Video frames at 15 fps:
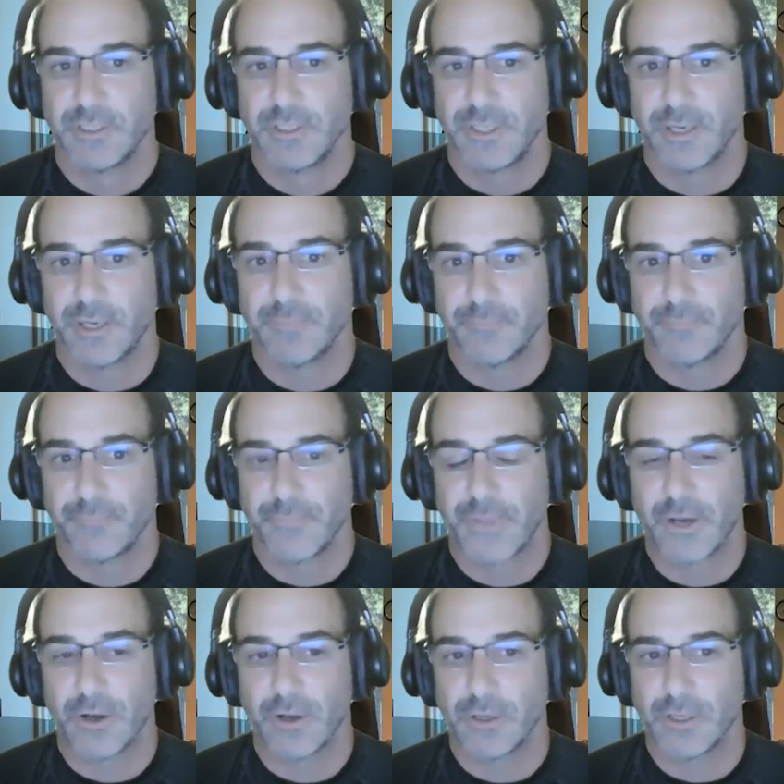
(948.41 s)
Yeah.
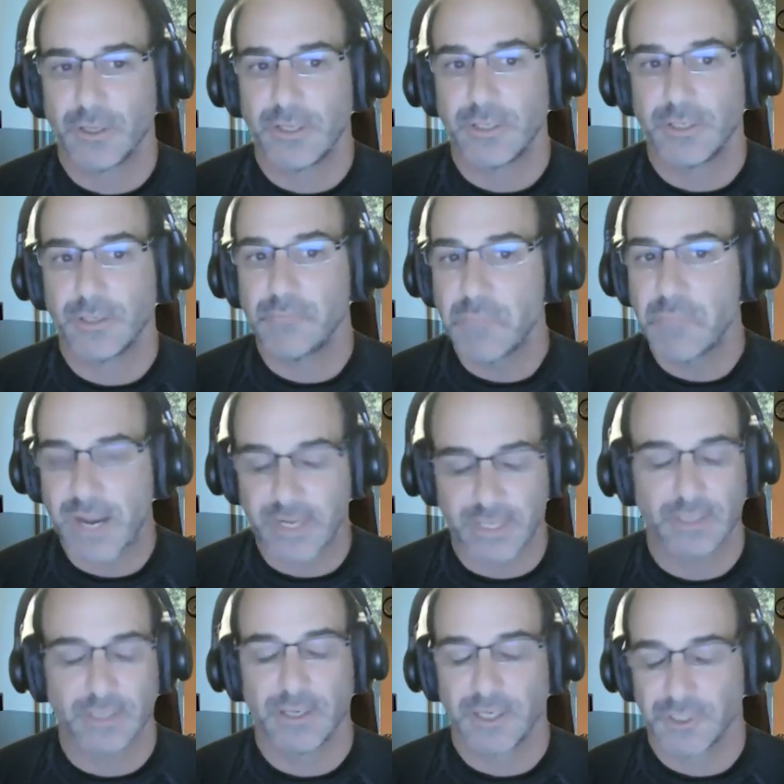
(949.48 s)
They all, and many,